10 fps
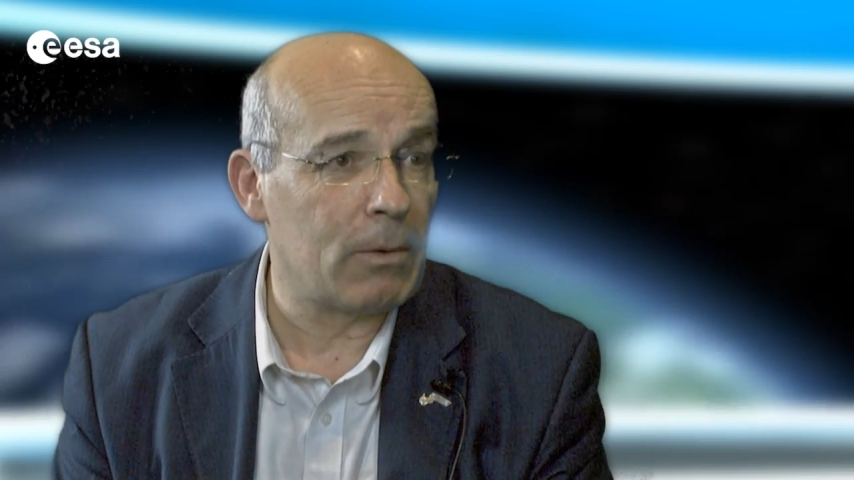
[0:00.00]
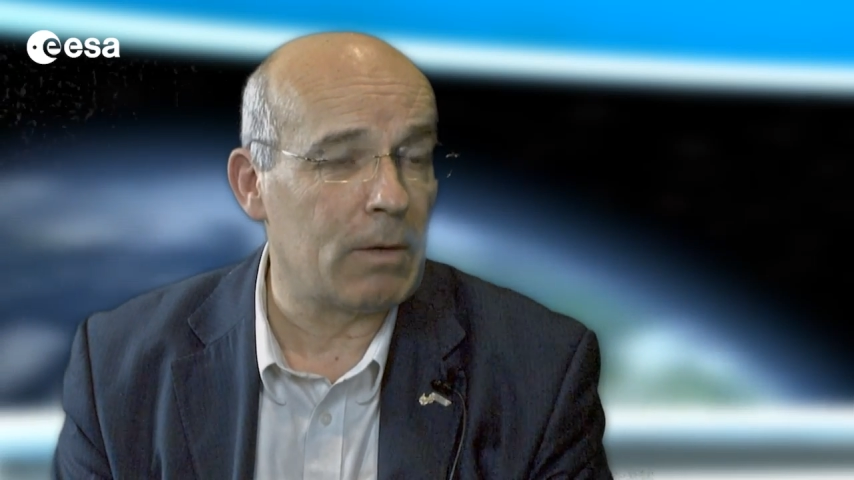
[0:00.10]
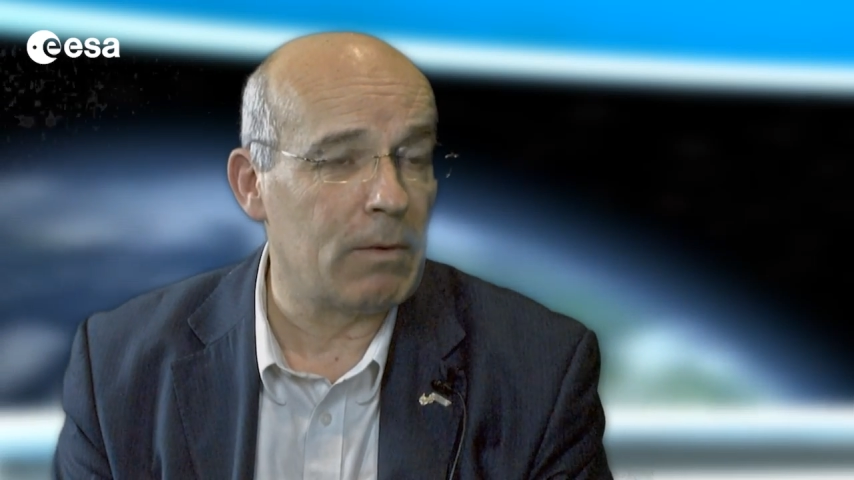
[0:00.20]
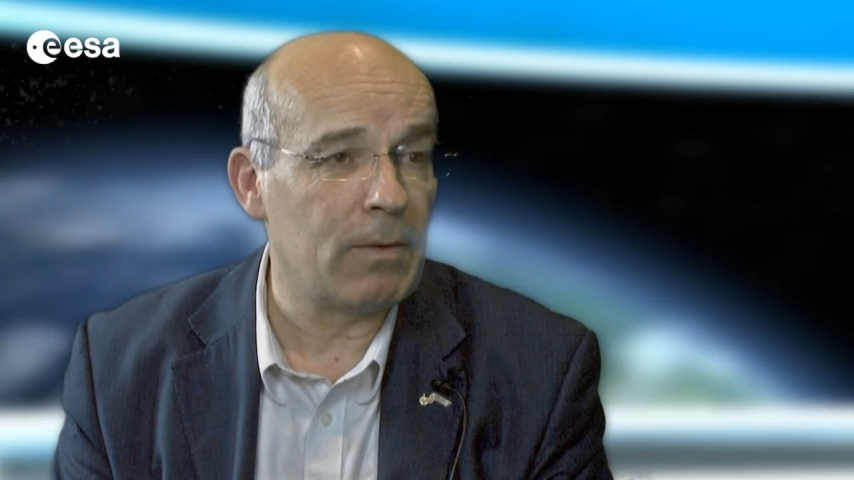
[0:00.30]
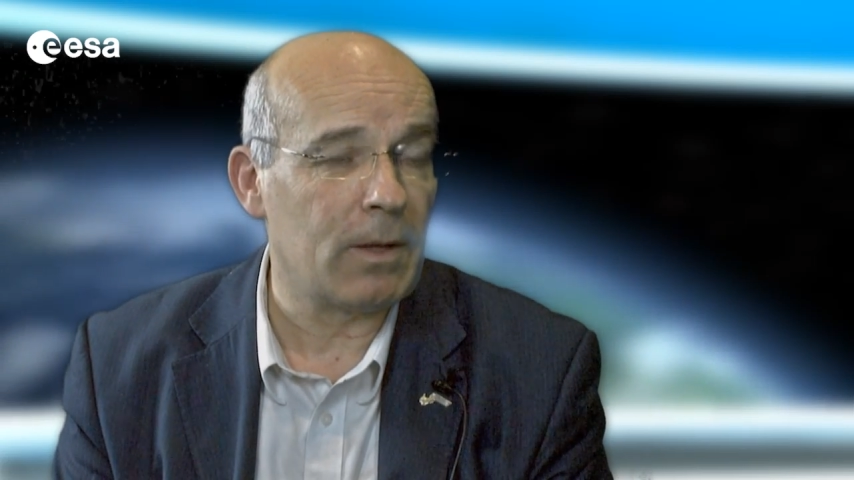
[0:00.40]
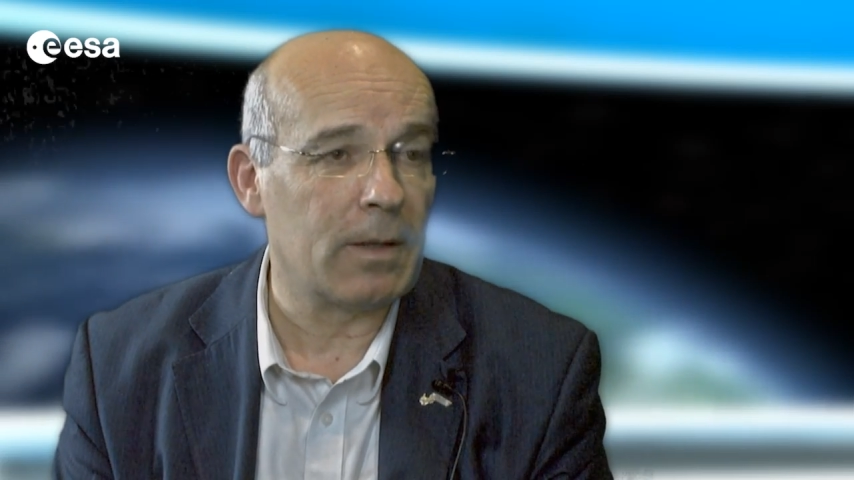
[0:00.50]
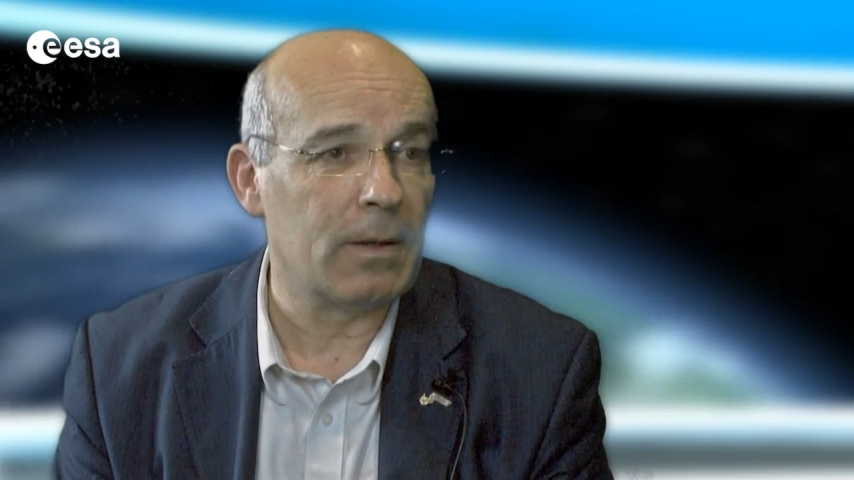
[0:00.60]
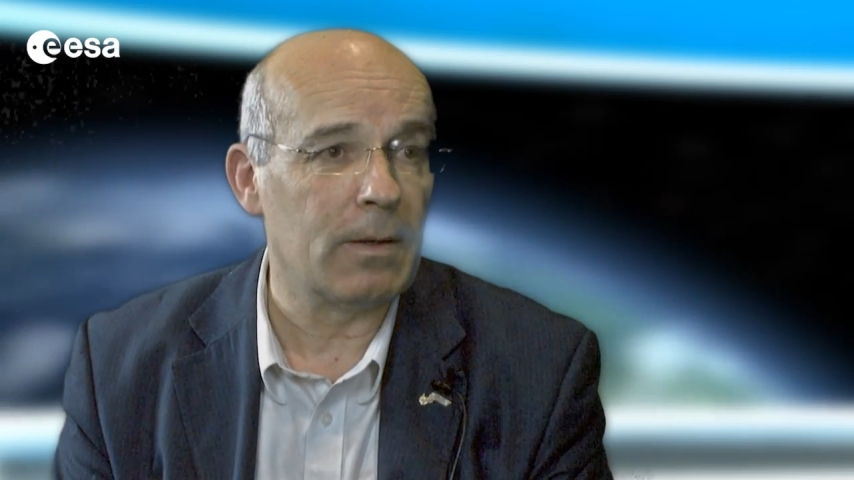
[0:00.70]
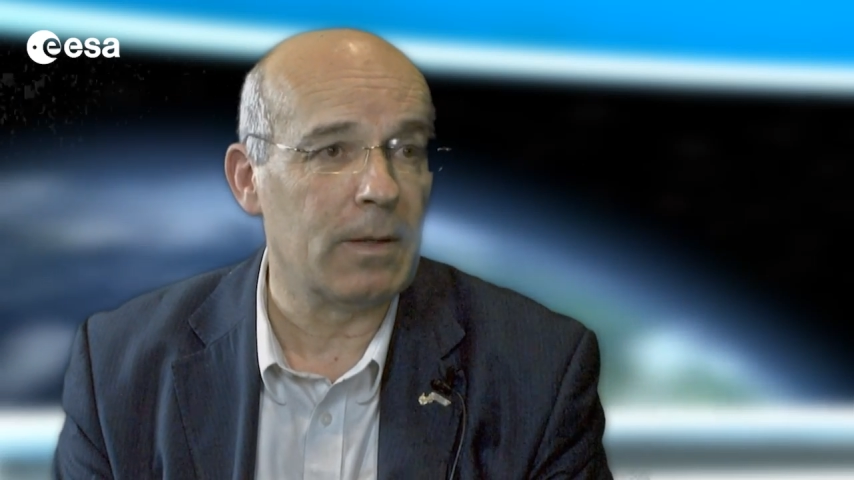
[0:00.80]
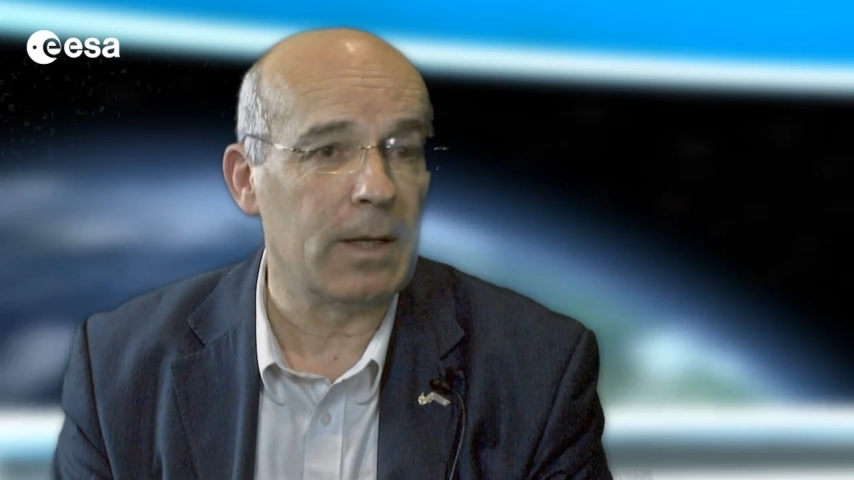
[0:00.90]
on
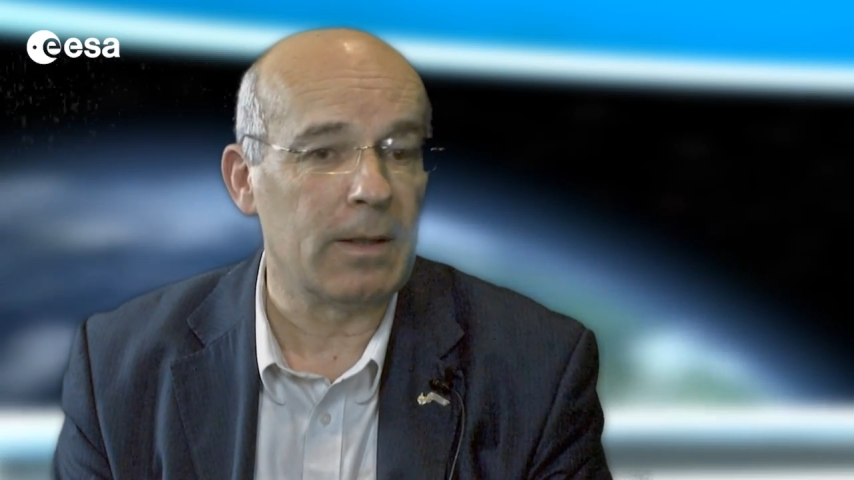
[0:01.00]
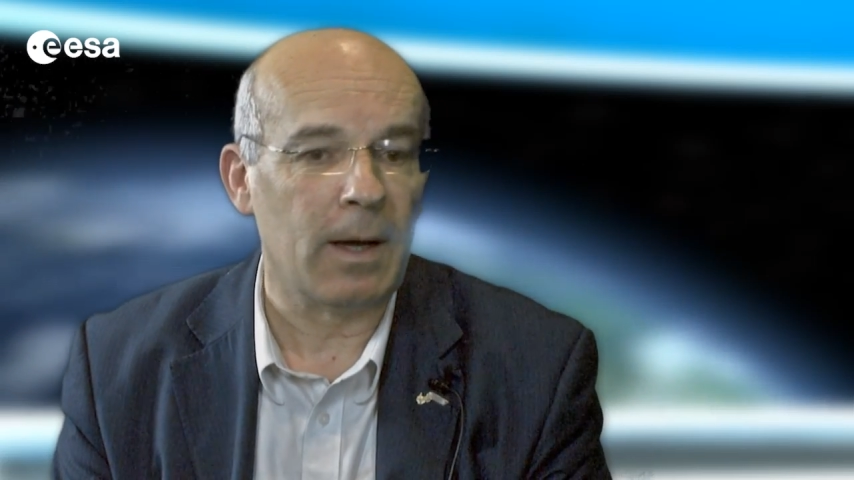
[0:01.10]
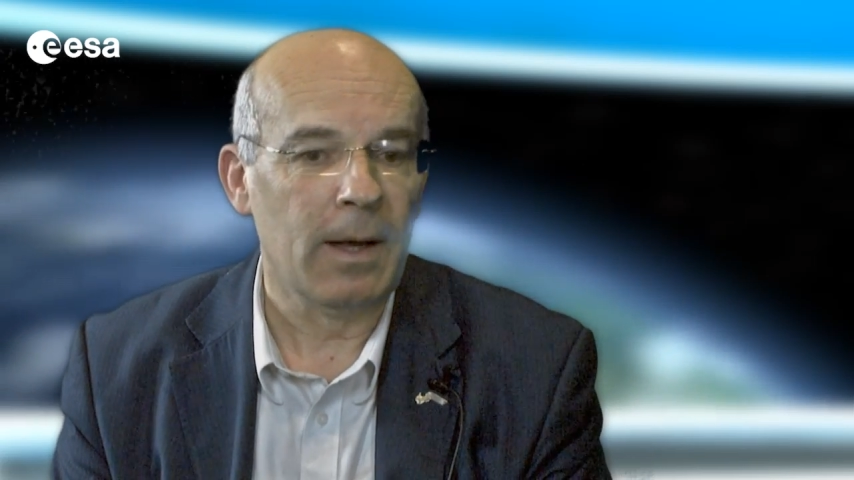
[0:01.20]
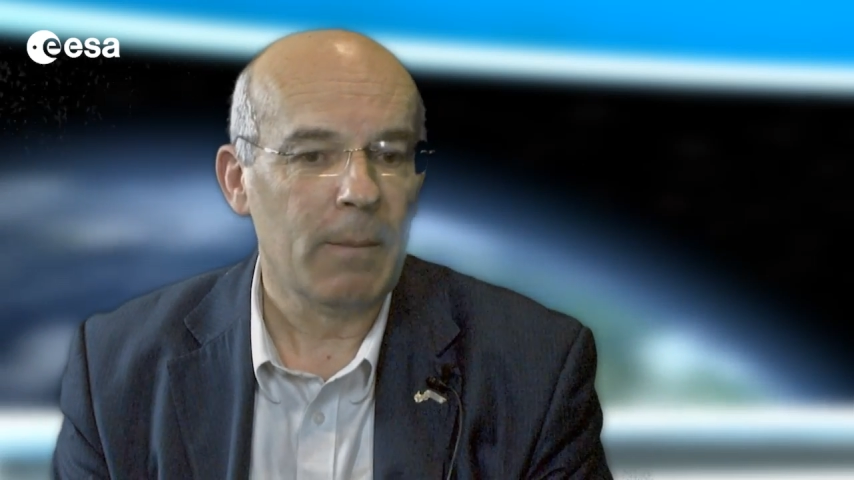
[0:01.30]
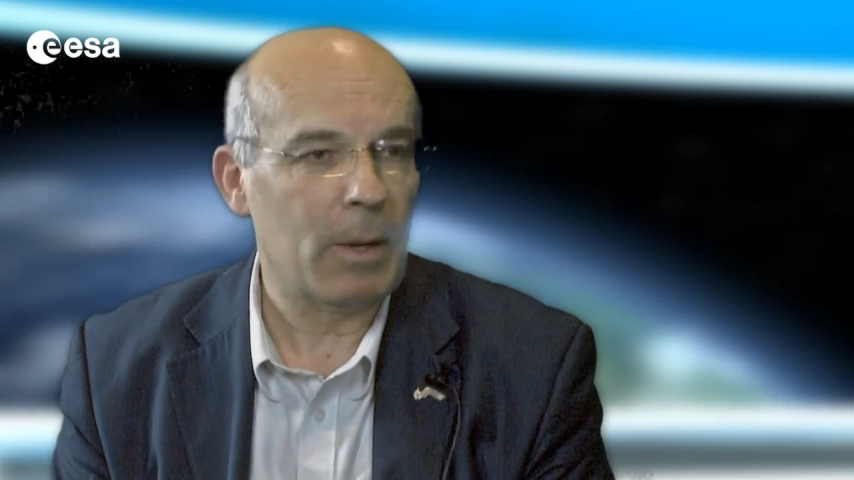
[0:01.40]
Envisat data.